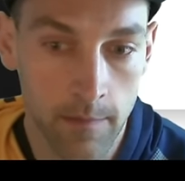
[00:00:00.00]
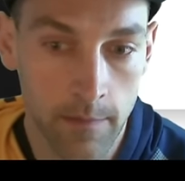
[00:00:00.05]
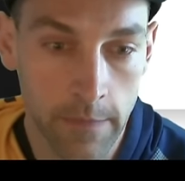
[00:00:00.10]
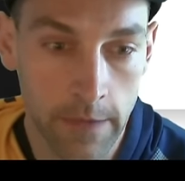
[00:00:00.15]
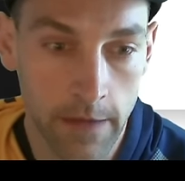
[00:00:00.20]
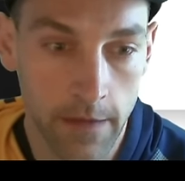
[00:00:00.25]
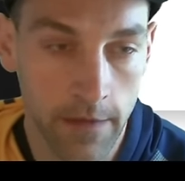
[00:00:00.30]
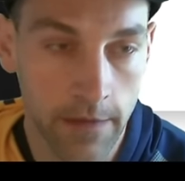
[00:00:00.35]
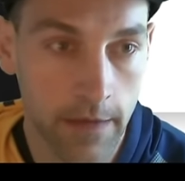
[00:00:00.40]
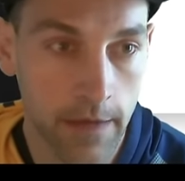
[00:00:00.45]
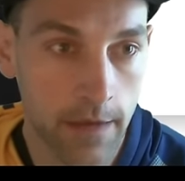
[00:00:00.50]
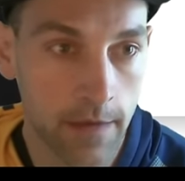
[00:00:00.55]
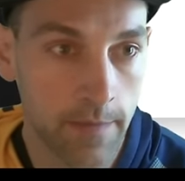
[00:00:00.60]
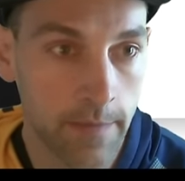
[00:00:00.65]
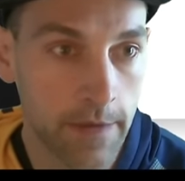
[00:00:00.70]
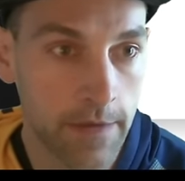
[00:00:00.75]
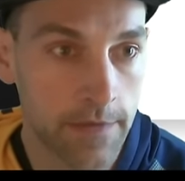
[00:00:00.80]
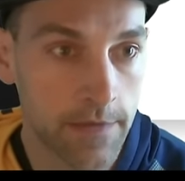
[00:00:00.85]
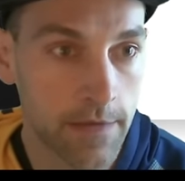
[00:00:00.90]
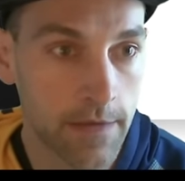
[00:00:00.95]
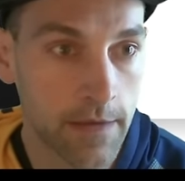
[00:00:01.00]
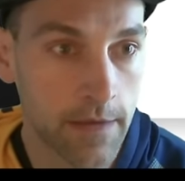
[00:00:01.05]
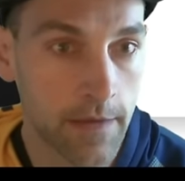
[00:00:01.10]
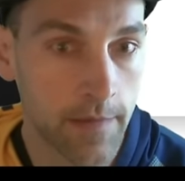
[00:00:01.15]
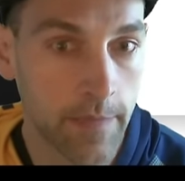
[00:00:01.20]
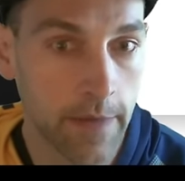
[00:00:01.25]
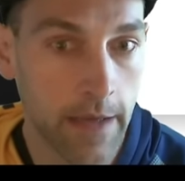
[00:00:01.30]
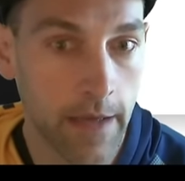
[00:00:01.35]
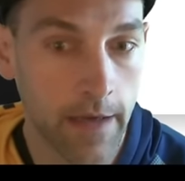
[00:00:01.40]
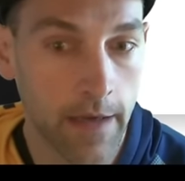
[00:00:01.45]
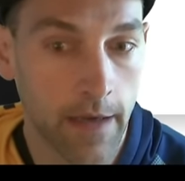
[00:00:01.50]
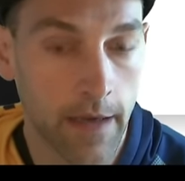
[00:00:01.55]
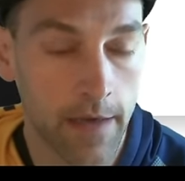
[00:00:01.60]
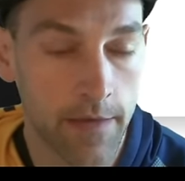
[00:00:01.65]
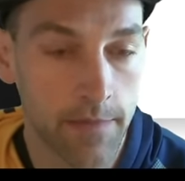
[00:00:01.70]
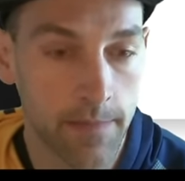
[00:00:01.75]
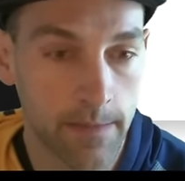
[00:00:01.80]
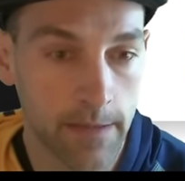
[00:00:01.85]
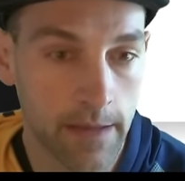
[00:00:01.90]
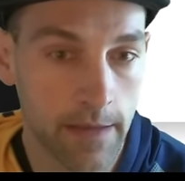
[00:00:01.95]
play Archaeomancer, getting back
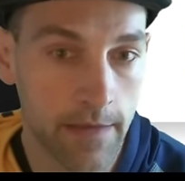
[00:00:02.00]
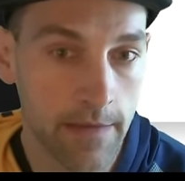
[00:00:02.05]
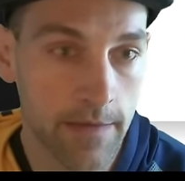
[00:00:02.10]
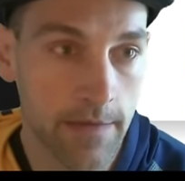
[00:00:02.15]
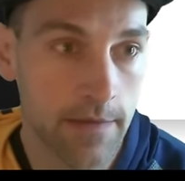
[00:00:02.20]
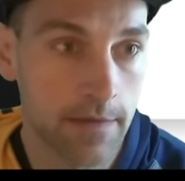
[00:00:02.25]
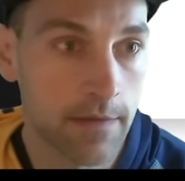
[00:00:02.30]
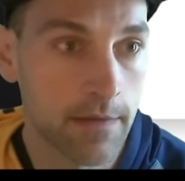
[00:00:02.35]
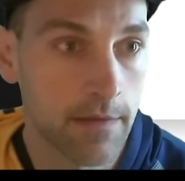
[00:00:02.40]
Hydroblast.